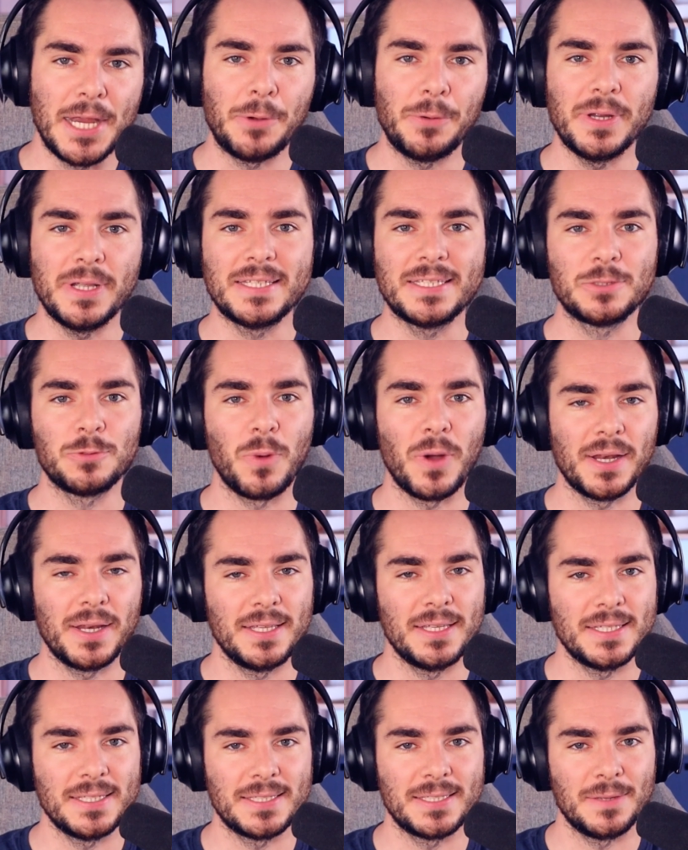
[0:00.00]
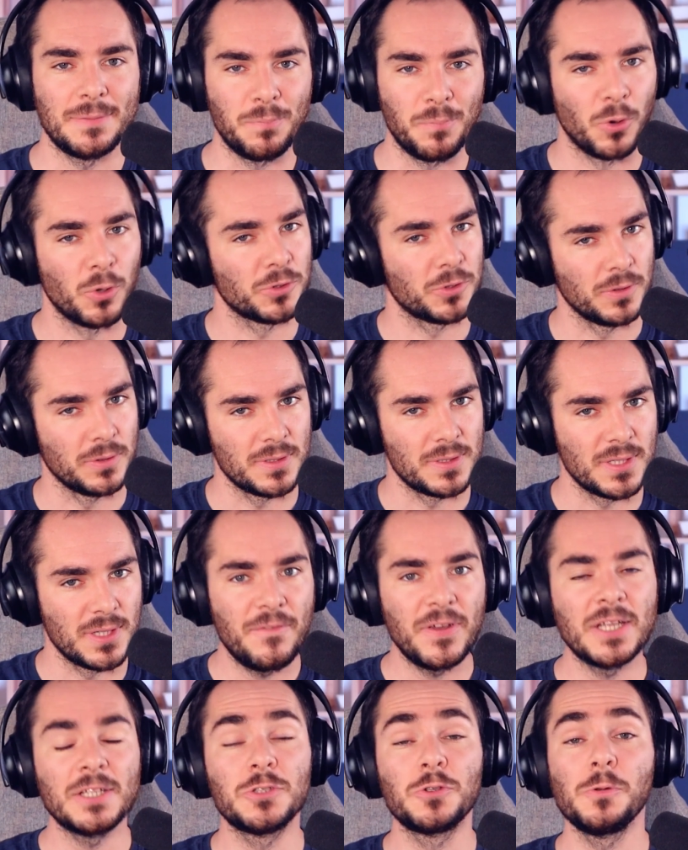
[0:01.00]
here is what is important.
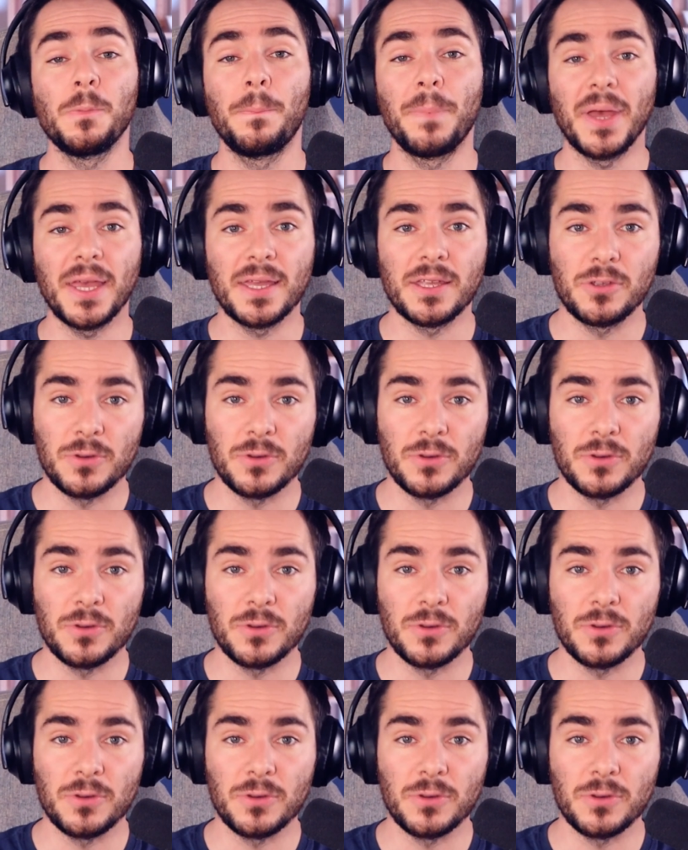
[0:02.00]
Having to pay